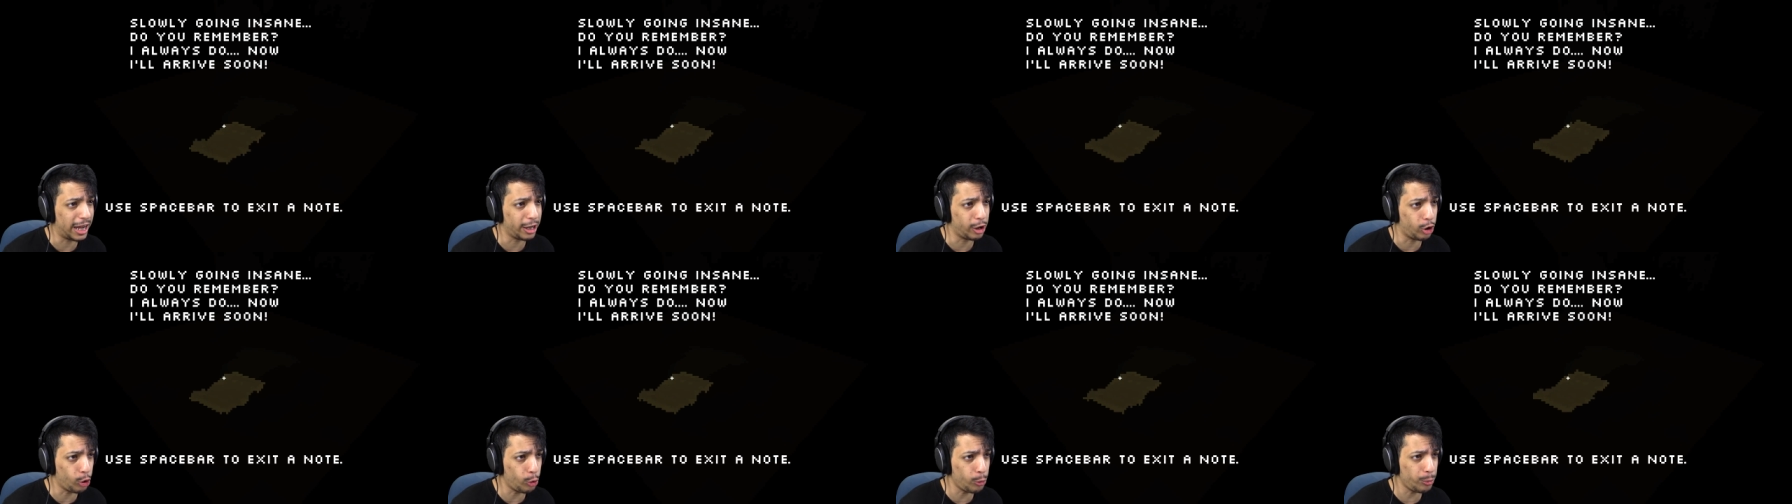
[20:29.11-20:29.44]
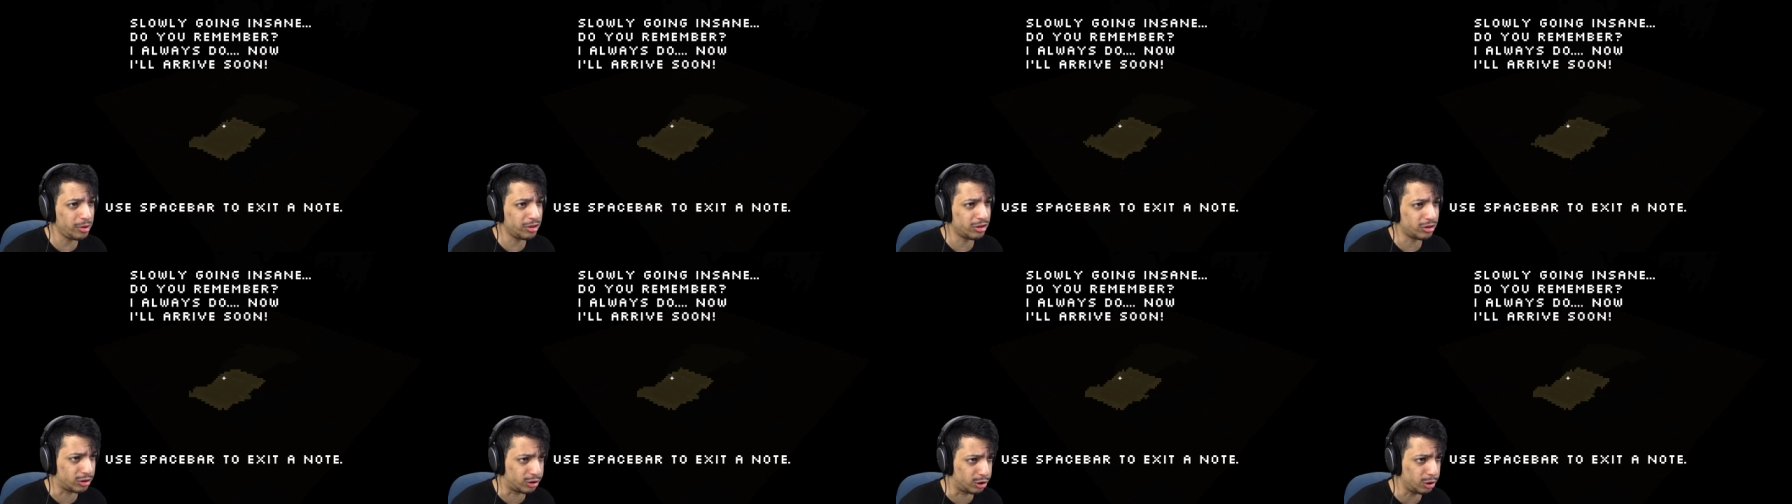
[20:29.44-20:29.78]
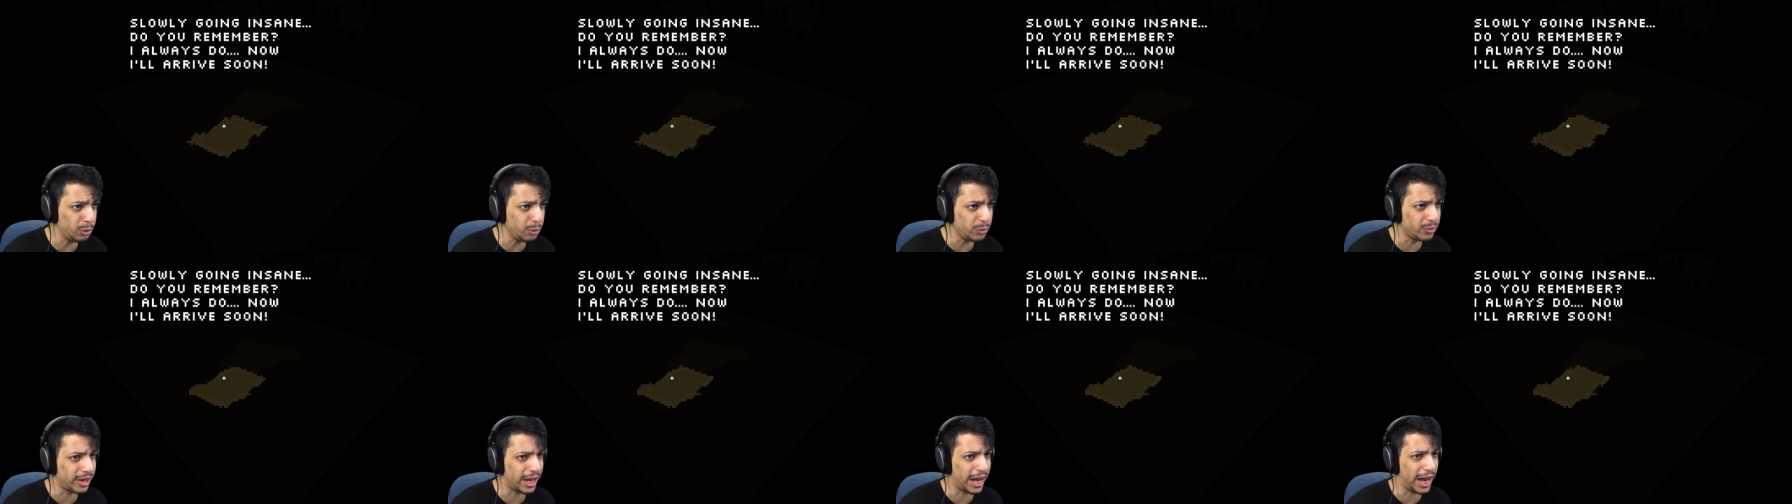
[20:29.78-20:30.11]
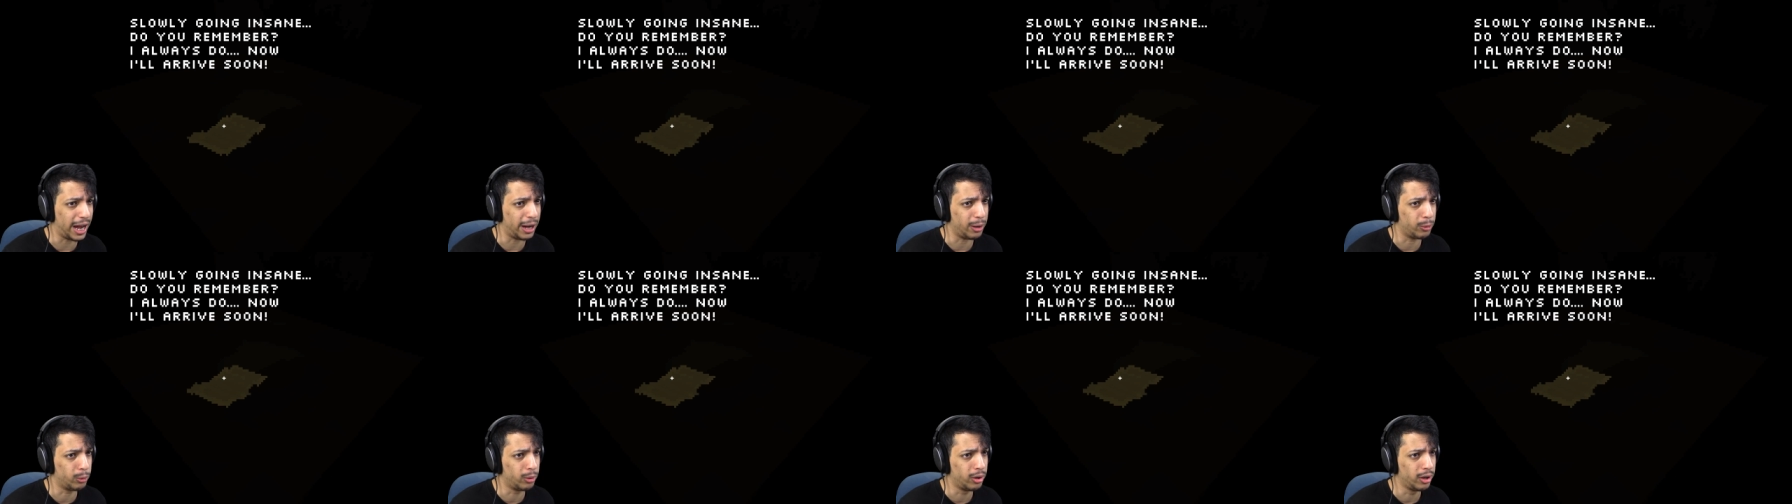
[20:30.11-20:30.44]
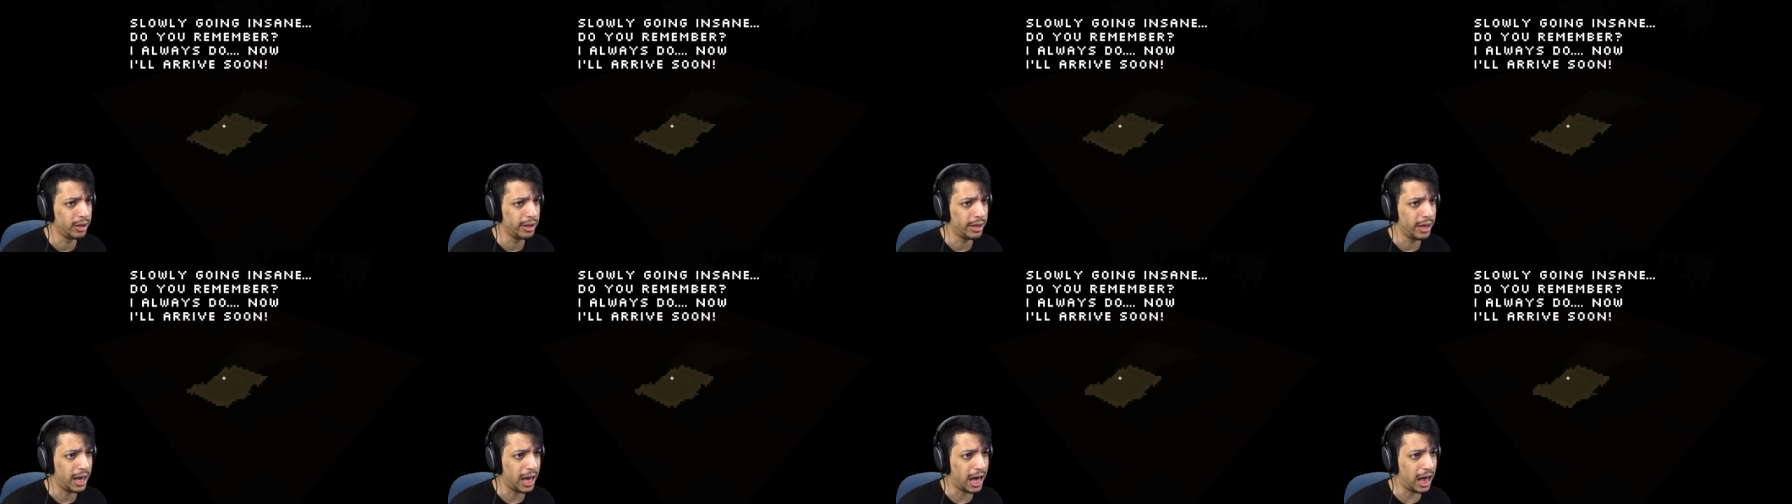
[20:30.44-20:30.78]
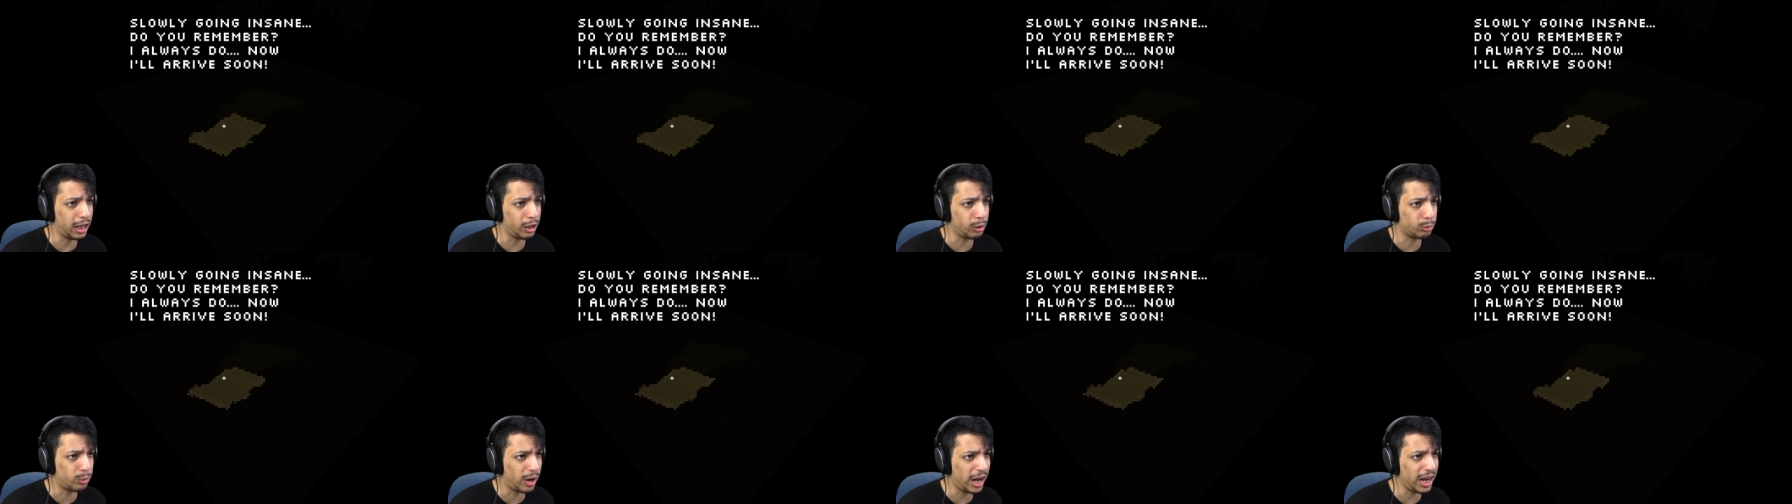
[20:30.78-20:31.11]
I always do now.
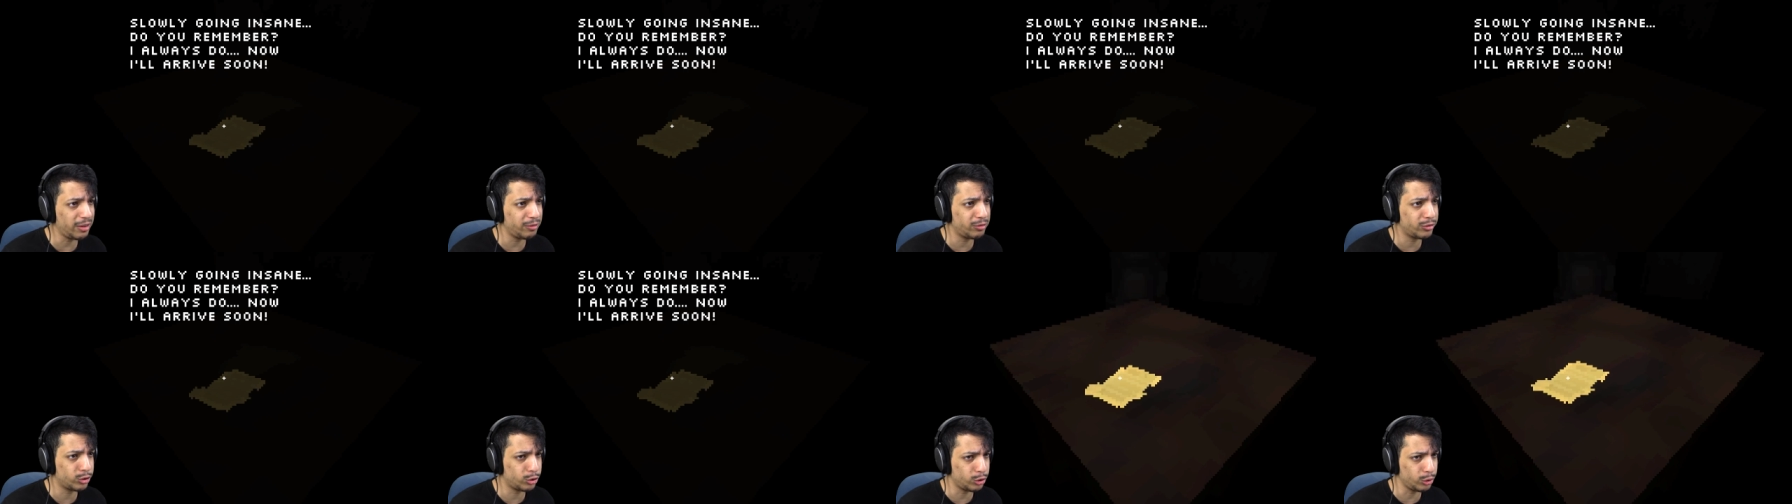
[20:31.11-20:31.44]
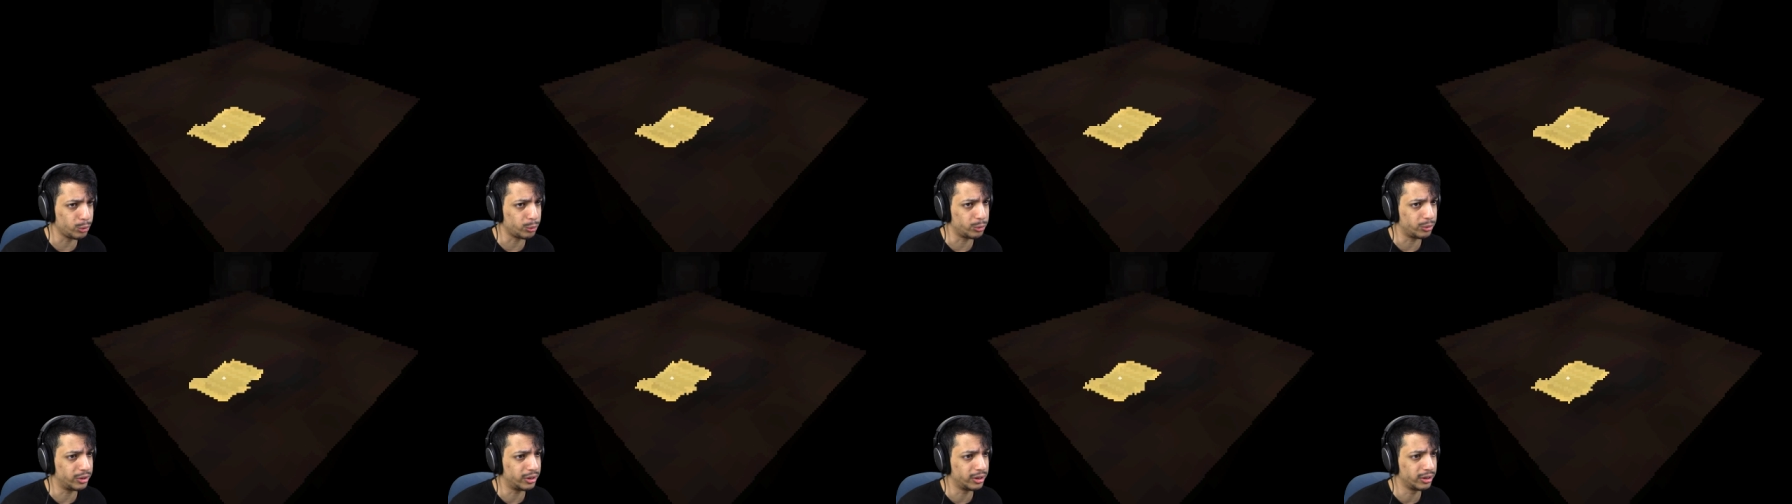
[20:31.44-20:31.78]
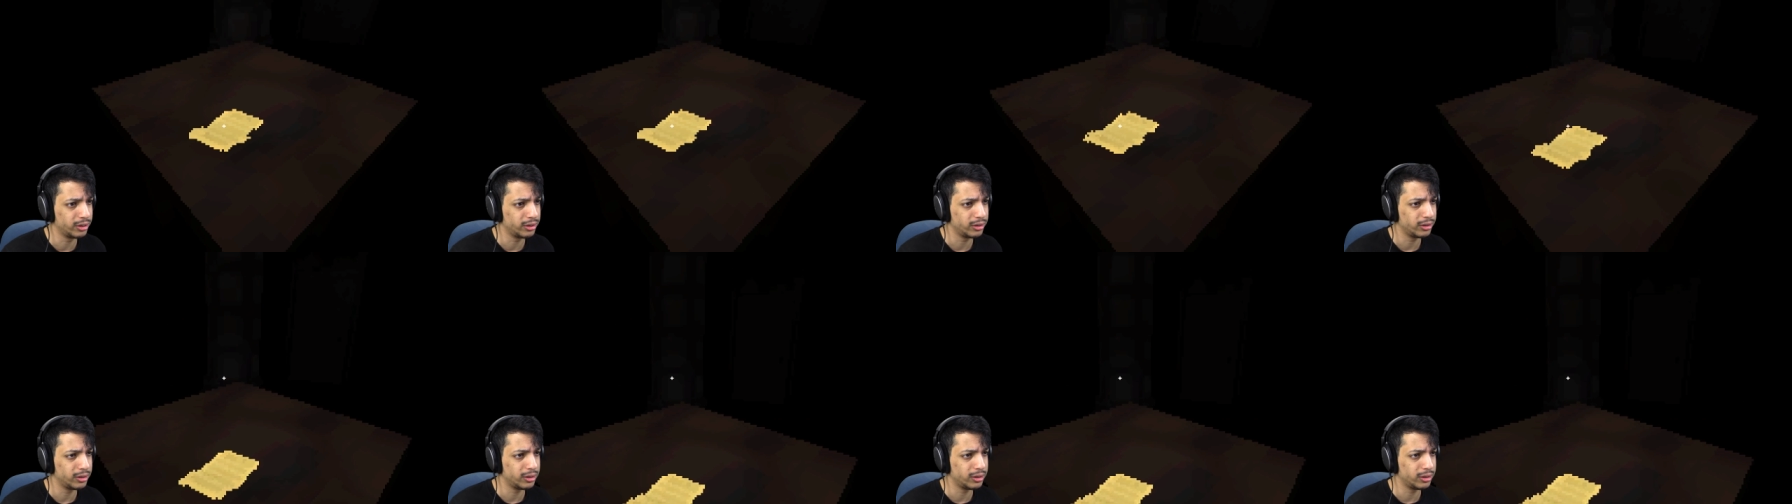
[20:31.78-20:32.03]
I'll arrive soon.